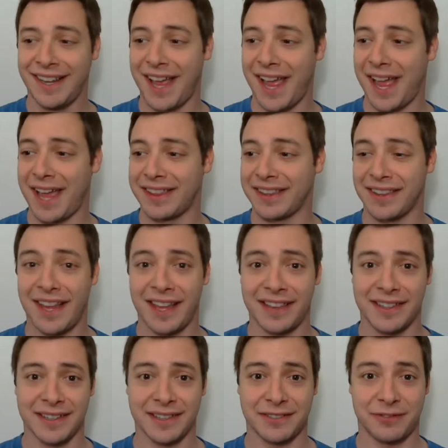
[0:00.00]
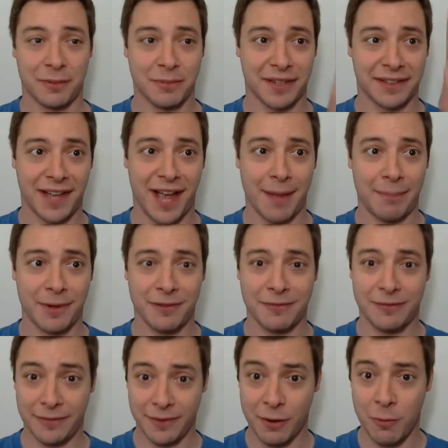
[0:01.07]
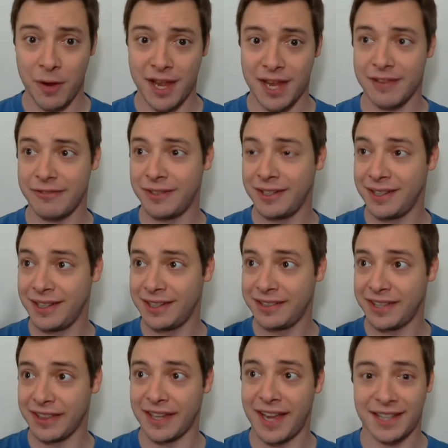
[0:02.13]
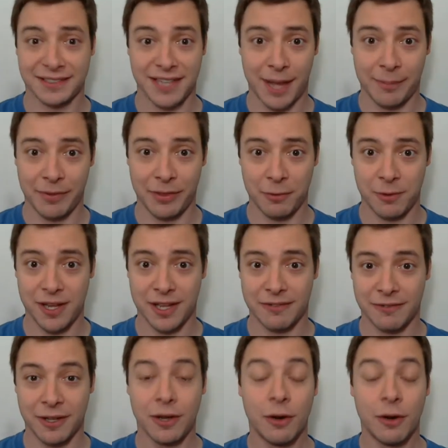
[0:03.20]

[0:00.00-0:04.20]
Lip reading: and the length is from the top of a wave to the next top of the wave,